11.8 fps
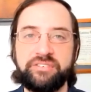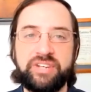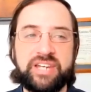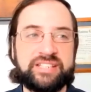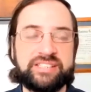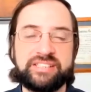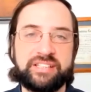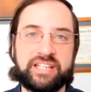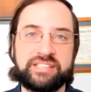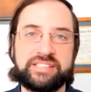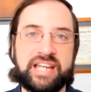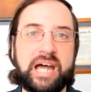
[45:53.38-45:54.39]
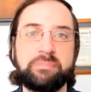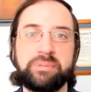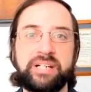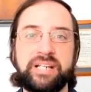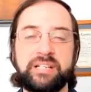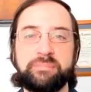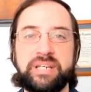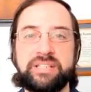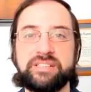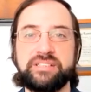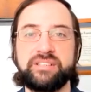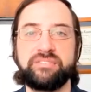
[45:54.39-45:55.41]
The Fed isn't operating on
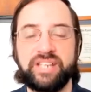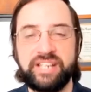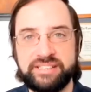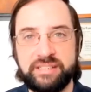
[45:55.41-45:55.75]
a basis of,